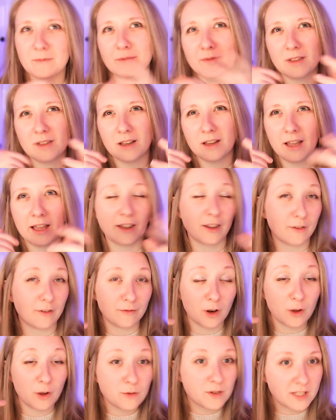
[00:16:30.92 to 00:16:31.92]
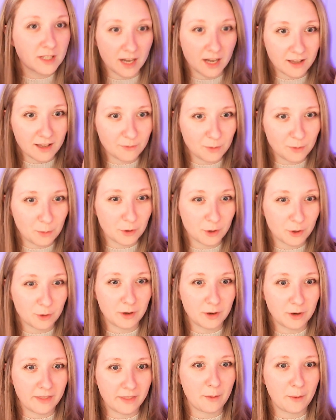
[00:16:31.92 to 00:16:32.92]
in a flow state, if we want to call
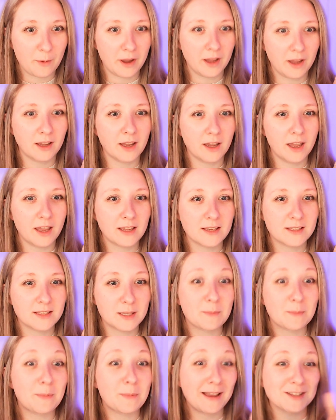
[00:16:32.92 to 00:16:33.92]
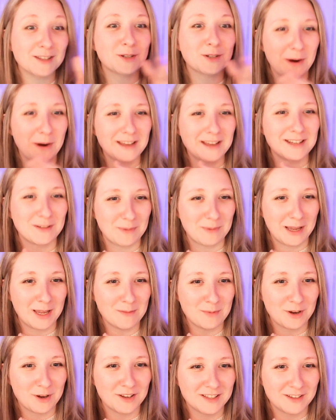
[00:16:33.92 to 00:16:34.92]
it that way, is the best way to be,
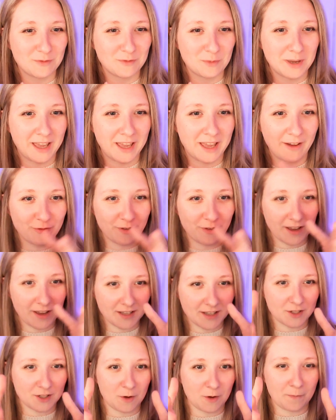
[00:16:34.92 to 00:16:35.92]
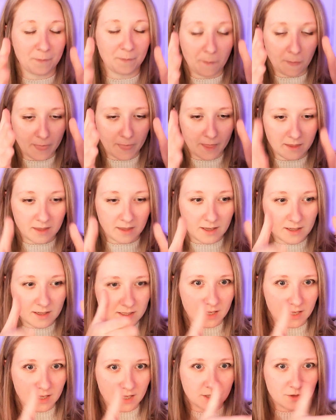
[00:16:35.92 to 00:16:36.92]
because if we get fixed on these
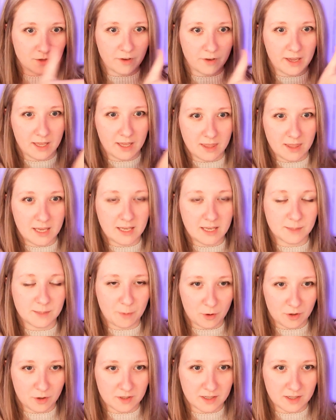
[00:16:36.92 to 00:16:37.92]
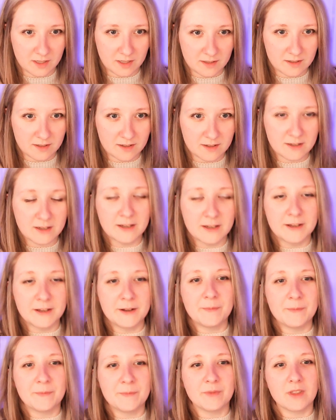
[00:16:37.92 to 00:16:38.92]
things fit in these boxes,
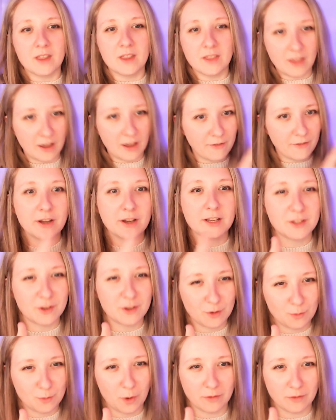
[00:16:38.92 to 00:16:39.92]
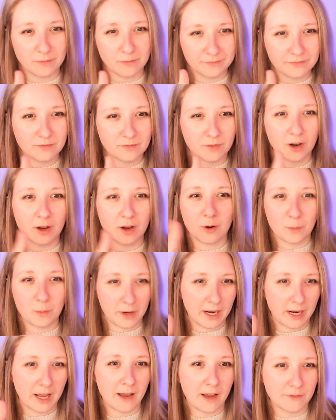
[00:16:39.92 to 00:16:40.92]
they very soon won't, right? Or we're
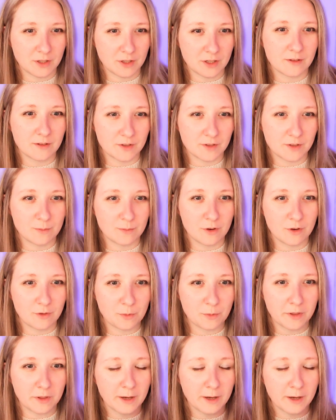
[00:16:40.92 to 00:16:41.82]
going to have to move with it.